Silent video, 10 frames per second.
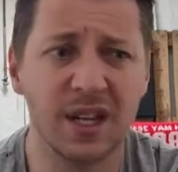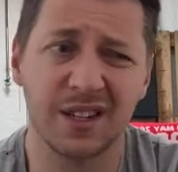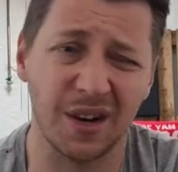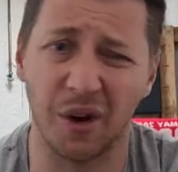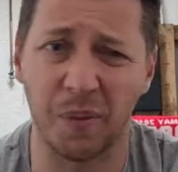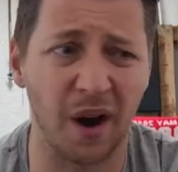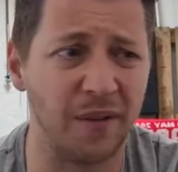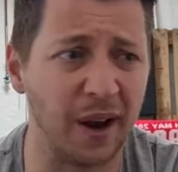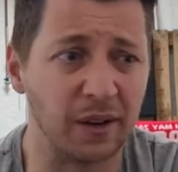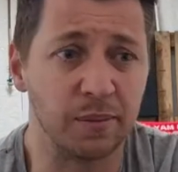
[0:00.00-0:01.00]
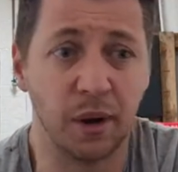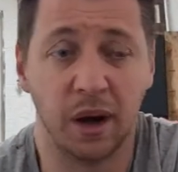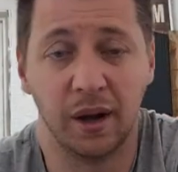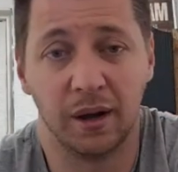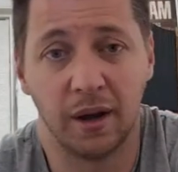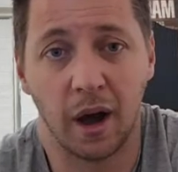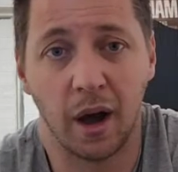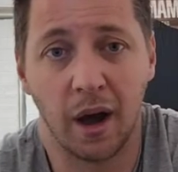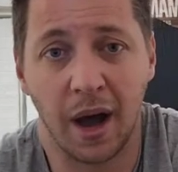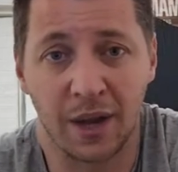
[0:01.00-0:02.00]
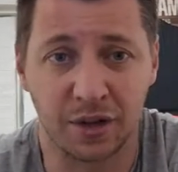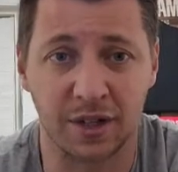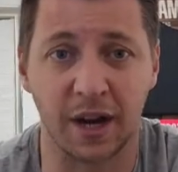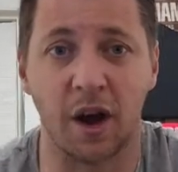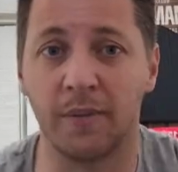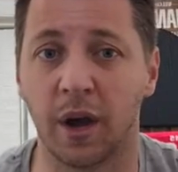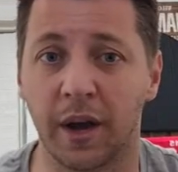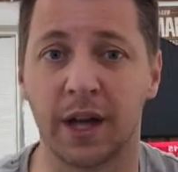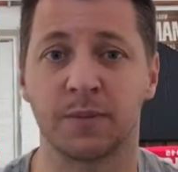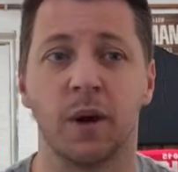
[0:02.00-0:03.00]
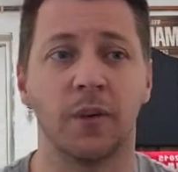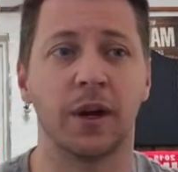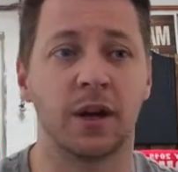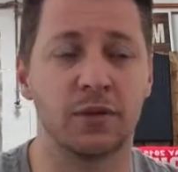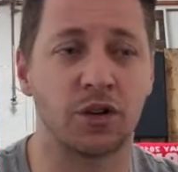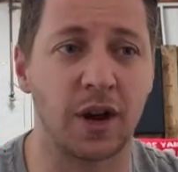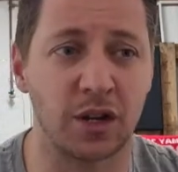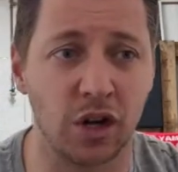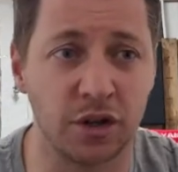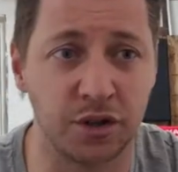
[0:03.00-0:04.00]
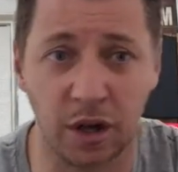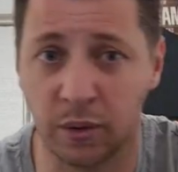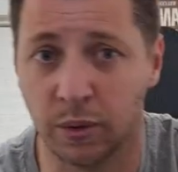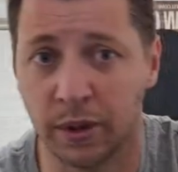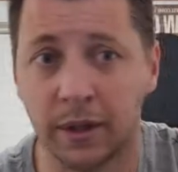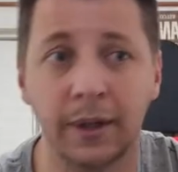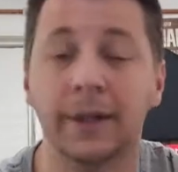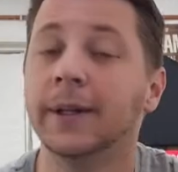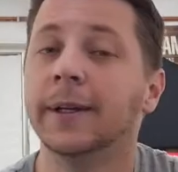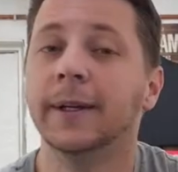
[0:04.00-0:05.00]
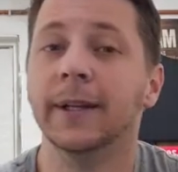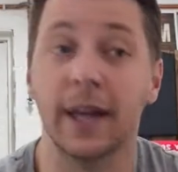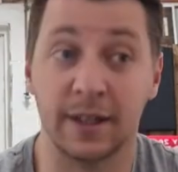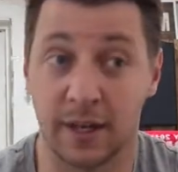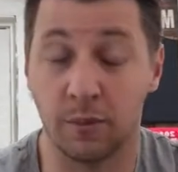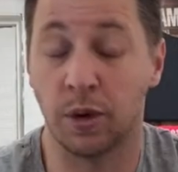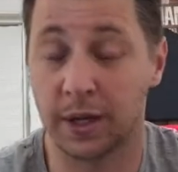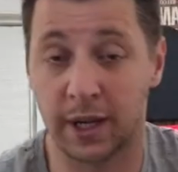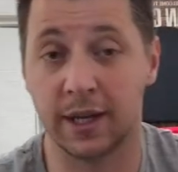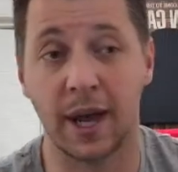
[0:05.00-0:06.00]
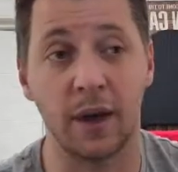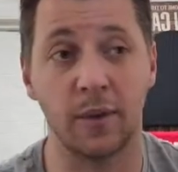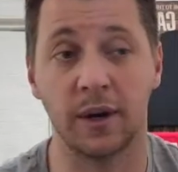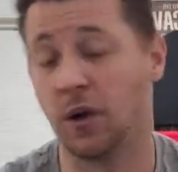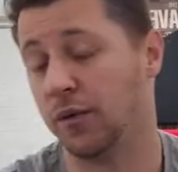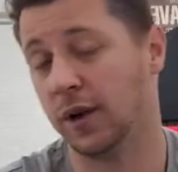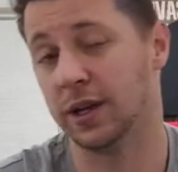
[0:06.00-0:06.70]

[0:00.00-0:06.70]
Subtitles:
Still not perfect, but as I said, I'm not an expert when it comes to tarantulas, so it's in what it's in now, and hopefully